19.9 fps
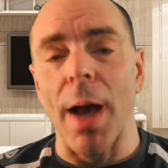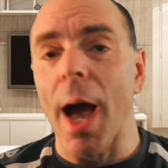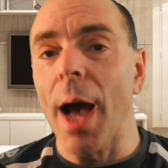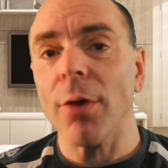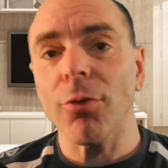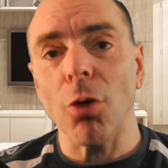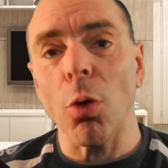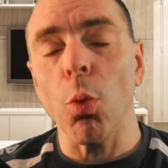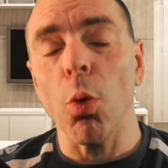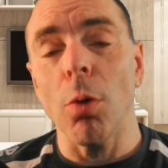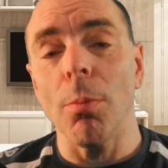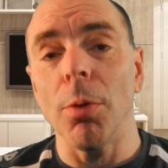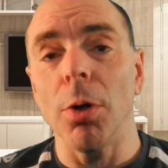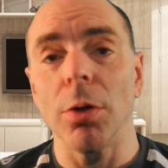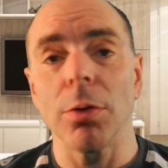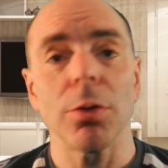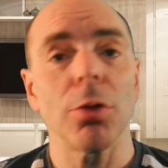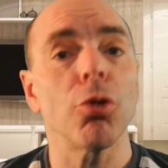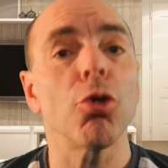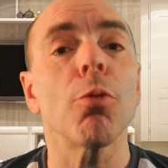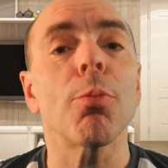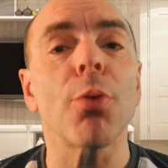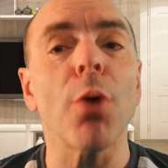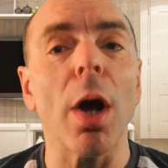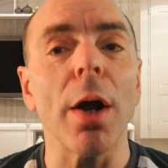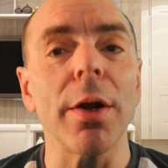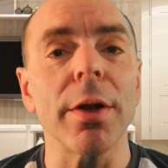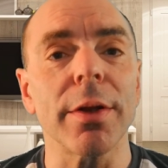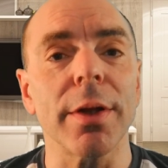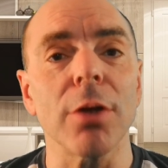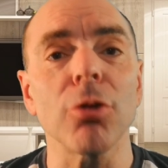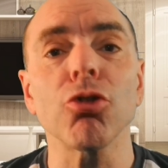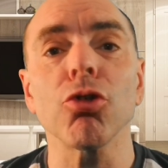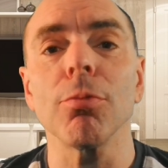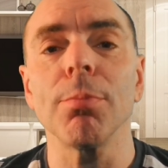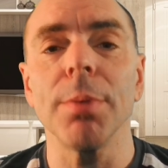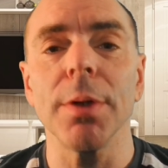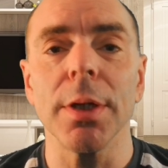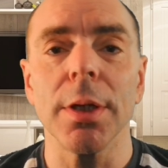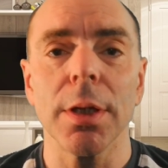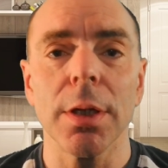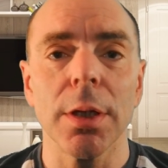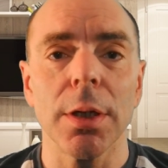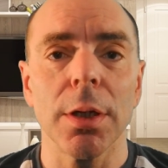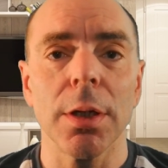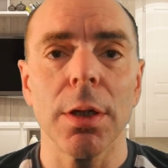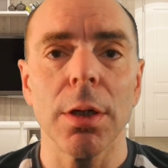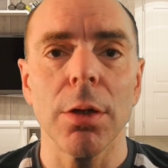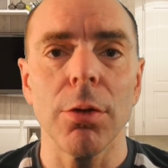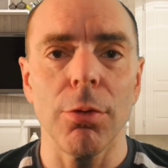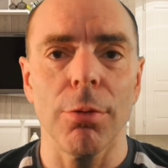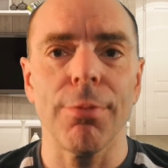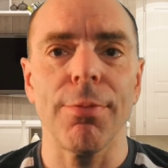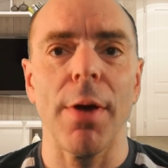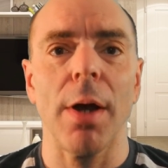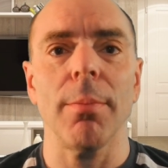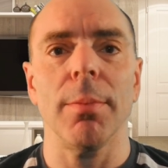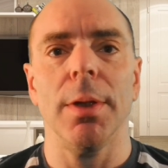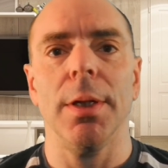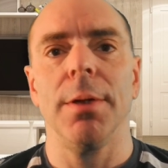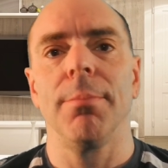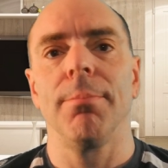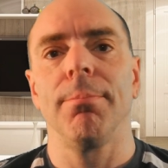as a woman, your priority should be your family.